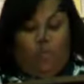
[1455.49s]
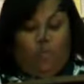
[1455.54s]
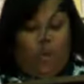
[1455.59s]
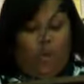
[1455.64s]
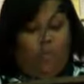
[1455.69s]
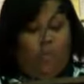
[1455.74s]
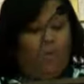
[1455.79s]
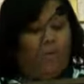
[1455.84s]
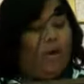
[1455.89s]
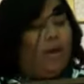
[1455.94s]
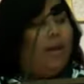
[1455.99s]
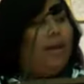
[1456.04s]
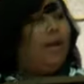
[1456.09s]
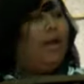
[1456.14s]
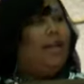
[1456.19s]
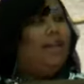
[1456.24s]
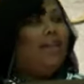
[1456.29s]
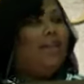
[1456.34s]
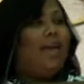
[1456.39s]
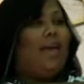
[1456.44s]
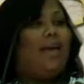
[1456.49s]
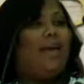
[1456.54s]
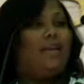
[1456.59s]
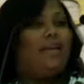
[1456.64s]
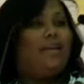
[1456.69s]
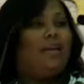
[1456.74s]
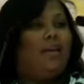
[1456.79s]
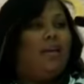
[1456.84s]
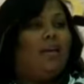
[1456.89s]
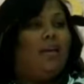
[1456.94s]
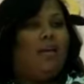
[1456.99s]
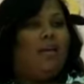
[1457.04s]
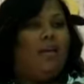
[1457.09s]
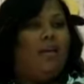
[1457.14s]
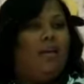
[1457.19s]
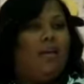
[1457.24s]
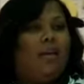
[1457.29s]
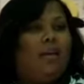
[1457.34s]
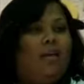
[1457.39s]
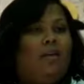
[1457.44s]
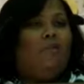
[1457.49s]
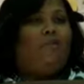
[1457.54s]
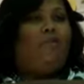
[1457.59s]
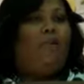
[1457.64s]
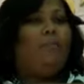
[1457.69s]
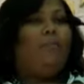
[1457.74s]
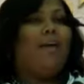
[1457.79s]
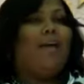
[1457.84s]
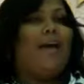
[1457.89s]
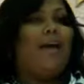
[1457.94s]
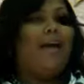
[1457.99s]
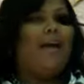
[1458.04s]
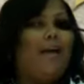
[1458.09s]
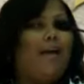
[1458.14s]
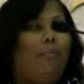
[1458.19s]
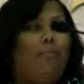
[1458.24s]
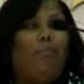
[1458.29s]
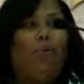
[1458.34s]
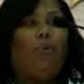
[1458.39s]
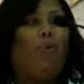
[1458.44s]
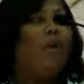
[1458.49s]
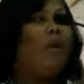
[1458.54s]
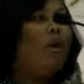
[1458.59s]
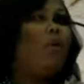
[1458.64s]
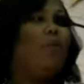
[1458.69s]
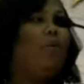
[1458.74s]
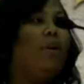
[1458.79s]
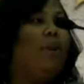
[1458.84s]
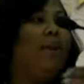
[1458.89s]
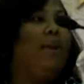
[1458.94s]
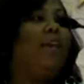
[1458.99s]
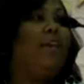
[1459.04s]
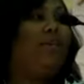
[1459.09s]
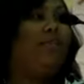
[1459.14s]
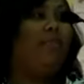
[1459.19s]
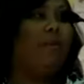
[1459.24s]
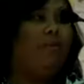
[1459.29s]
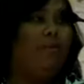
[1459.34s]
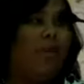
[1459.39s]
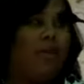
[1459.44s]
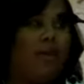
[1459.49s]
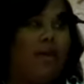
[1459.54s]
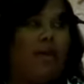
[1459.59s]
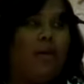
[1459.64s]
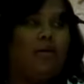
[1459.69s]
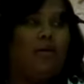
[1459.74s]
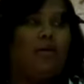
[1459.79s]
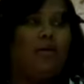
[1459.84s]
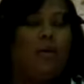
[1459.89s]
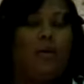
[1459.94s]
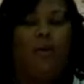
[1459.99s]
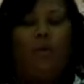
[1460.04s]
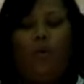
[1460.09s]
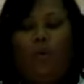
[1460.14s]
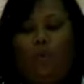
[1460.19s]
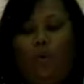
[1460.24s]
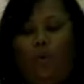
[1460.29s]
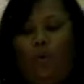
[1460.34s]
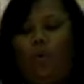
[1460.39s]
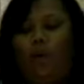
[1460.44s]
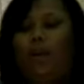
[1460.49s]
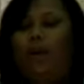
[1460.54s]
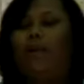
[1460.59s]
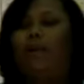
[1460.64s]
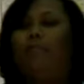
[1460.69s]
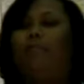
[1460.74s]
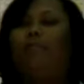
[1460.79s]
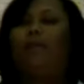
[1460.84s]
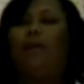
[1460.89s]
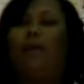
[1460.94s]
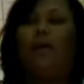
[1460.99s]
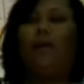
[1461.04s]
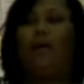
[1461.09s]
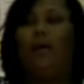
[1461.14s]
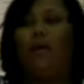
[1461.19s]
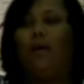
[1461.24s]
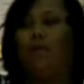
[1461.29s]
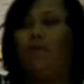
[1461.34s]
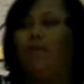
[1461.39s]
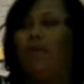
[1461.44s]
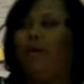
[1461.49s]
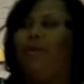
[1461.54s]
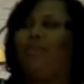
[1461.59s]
We want a yes from God, but we don't want to give him a yes. We want to complain all the